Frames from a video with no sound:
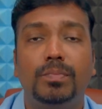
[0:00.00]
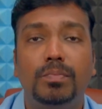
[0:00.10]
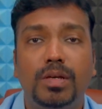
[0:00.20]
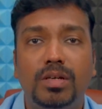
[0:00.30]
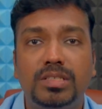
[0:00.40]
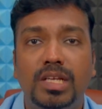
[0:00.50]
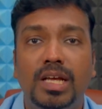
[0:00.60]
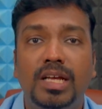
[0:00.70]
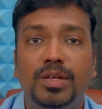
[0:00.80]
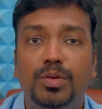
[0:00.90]
Because
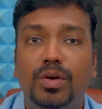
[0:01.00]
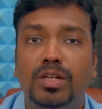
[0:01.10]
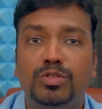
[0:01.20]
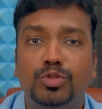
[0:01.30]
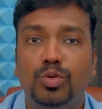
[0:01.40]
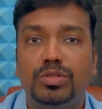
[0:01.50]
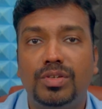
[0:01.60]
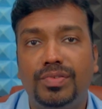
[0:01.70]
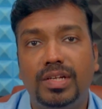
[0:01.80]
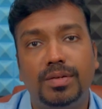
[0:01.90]
you are a source
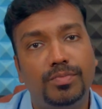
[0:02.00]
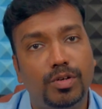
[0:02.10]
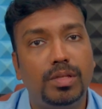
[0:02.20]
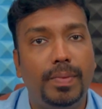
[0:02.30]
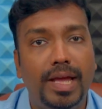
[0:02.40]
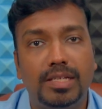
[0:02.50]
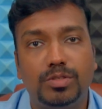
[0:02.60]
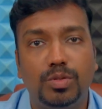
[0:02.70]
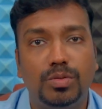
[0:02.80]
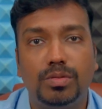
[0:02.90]
of income for the bank.
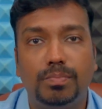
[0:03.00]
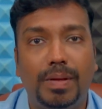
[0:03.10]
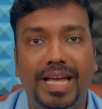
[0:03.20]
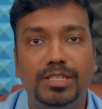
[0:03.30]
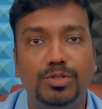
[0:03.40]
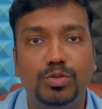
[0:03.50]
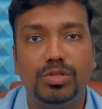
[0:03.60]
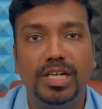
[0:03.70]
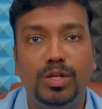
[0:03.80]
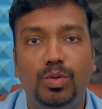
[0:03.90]
So banks
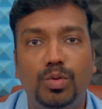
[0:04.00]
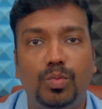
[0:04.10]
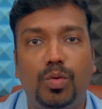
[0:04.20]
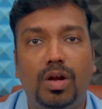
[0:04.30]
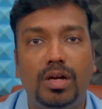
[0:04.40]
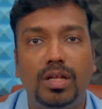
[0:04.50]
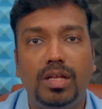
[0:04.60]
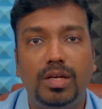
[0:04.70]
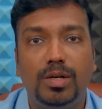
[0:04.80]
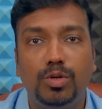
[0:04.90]
usually don't want
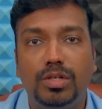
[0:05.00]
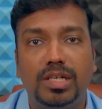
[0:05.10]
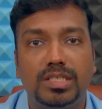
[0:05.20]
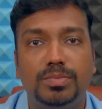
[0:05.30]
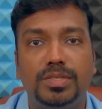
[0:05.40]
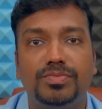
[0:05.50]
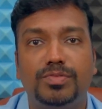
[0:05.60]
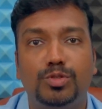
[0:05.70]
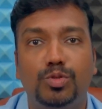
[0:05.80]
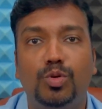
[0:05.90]
good customers
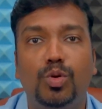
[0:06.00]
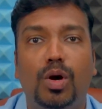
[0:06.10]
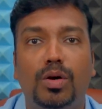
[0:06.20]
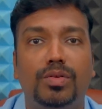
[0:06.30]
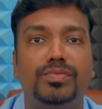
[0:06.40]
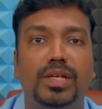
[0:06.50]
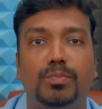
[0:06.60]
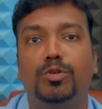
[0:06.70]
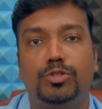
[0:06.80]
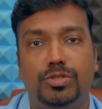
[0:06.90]
to go out of their
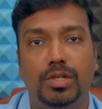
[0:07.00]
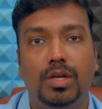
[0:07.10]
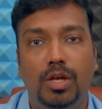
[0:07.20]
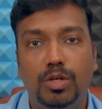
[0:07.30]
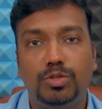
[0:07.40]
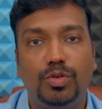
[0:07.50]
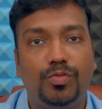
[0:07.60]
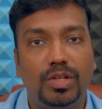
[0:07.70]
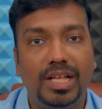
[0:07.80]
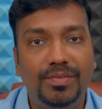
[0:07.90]
books. So
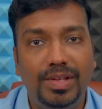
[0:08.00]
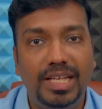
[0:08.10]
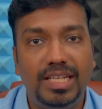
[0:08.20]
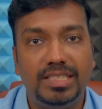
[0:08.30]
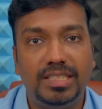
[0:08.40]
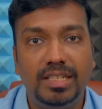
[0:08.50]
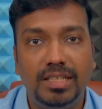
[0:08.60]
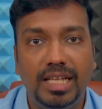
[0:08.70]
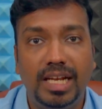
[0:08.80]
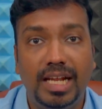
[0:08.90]
for that very reason,
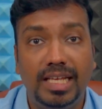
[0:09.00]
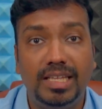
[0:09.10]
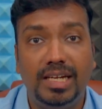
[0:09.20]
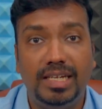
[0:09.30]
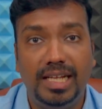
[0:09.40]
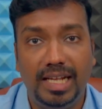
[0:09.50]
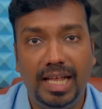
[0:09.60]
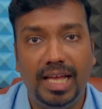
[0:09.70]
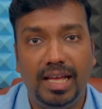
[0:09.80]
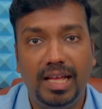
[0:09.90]
they'll either
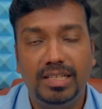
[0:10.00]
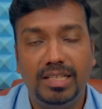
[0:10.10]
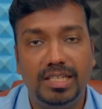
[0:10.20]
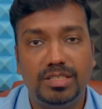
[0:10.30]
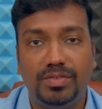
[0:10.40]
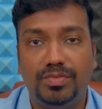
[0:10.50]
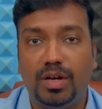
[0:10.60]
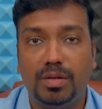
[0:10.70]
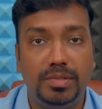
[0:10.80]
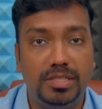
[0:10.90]
delay the list of
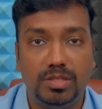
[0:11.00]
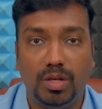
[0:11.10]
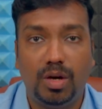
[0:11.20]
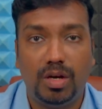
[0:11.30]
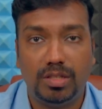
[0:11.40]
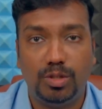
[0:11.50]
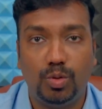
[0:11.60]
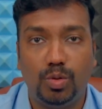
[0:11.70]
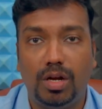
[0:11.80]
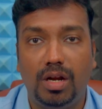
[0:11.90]
documents or the
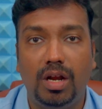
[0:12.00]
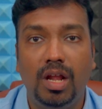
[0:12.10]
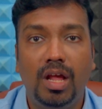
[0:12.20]
total